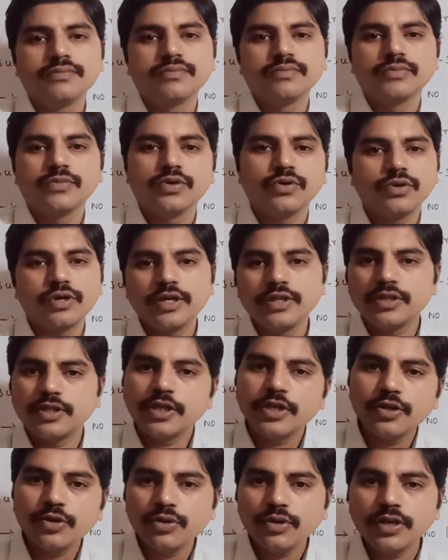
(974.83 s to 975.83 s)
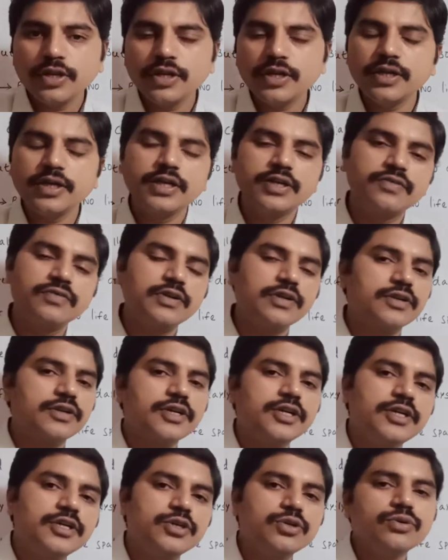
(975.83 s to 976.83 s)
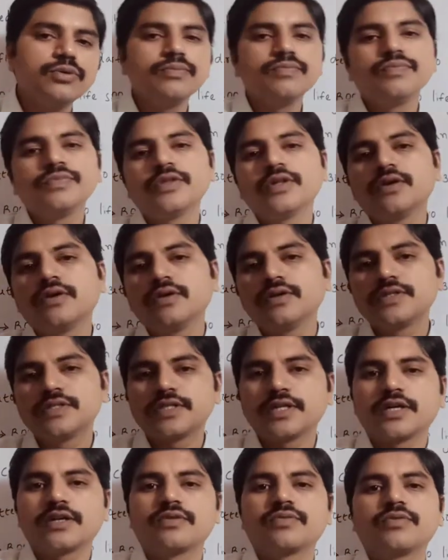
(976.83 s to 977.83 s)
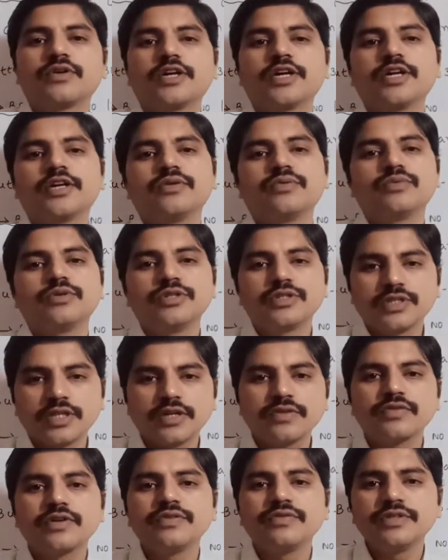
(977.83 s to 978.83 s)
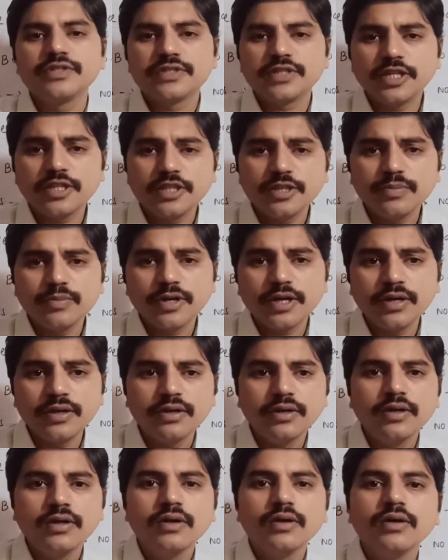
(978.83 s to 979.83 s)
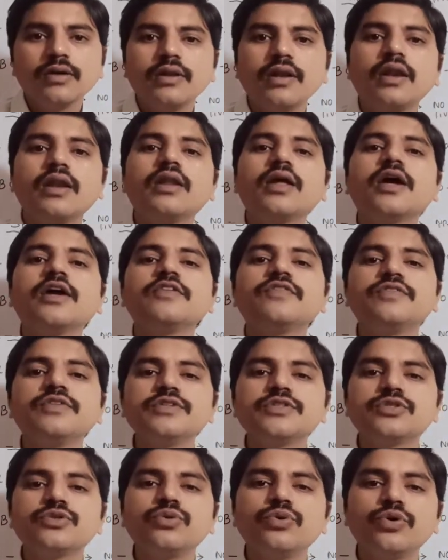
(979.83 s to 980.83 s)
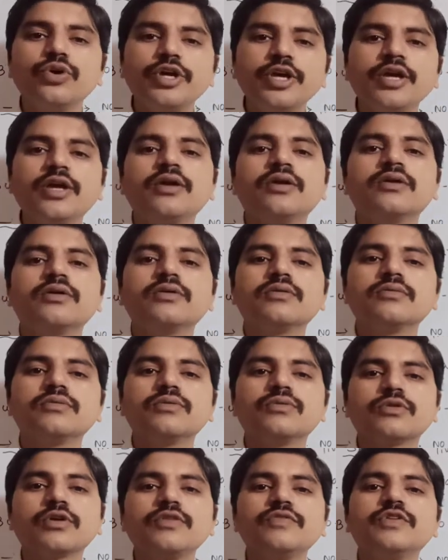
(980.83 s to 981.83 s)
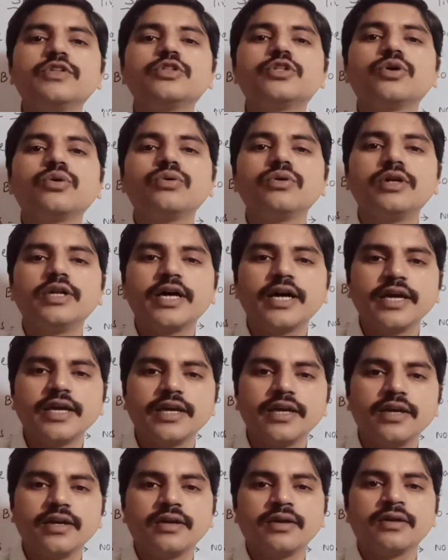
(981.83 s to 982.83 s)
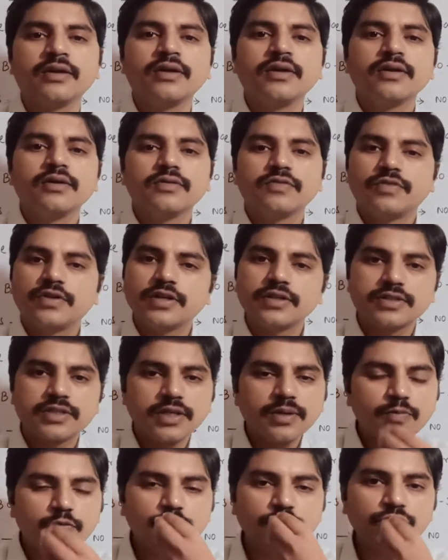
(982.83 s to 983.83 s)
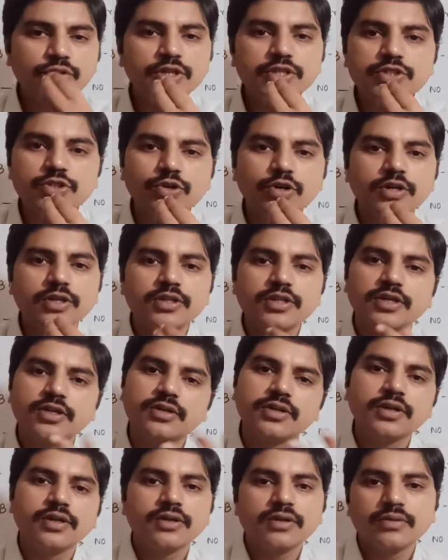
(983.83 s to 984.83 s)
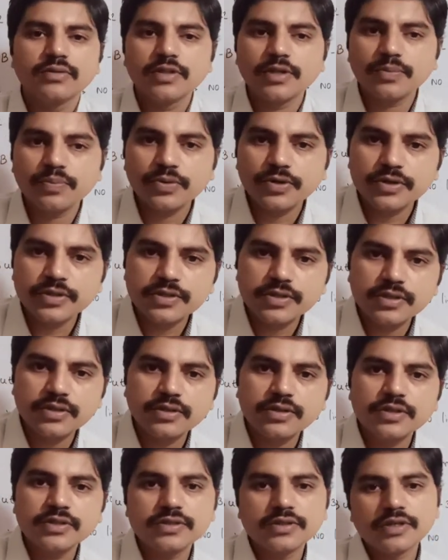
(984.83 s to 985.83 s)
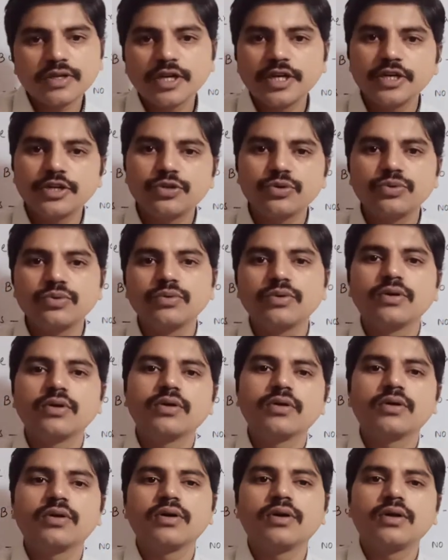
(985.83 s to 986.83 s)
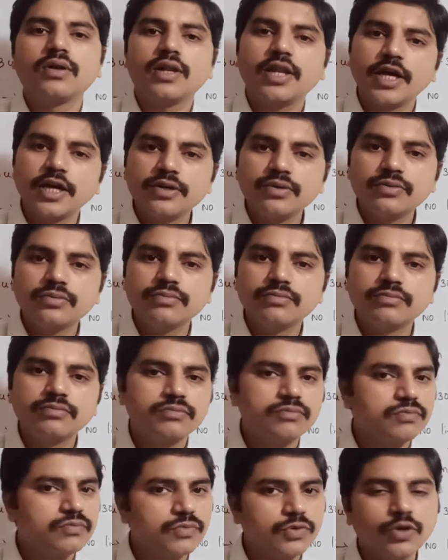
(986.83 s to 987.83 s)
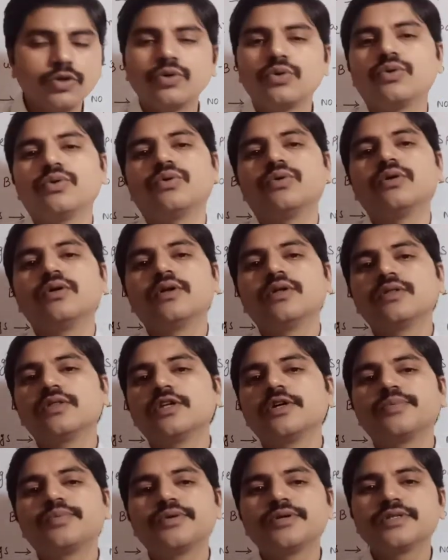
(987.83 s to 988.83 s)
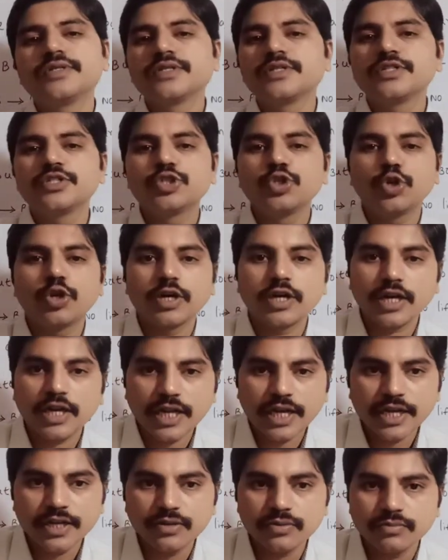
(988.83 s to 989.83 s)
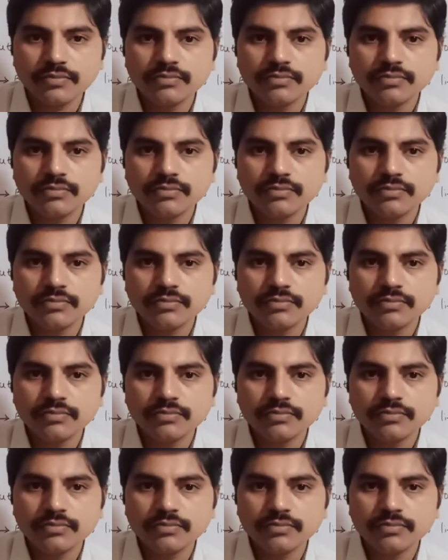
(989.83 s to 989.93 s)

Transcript: Okay, then only it will try to survive. Survive is nothing but life is going, okay, without dying. For example, food is not there, that person is right to live? No, that person is not live.